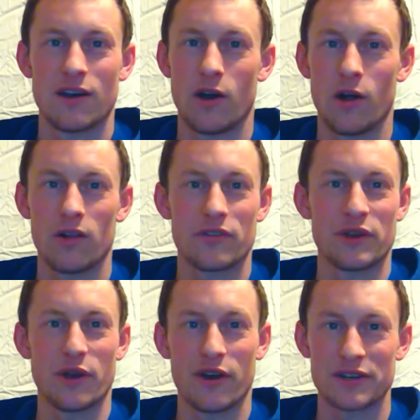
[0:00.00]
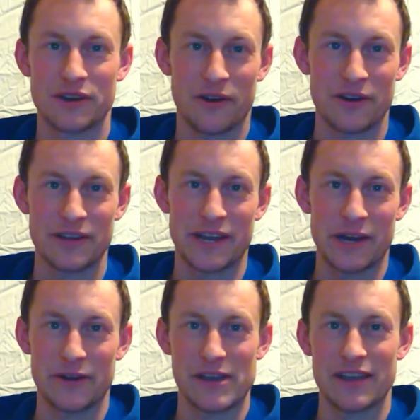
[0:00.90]
all non-current
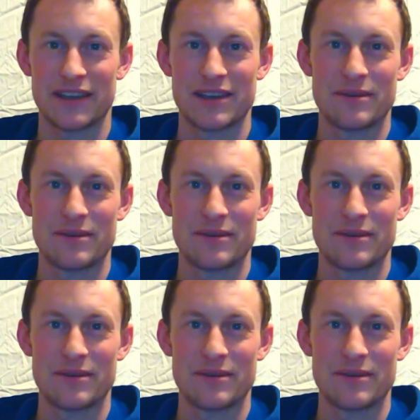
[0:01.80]
carrying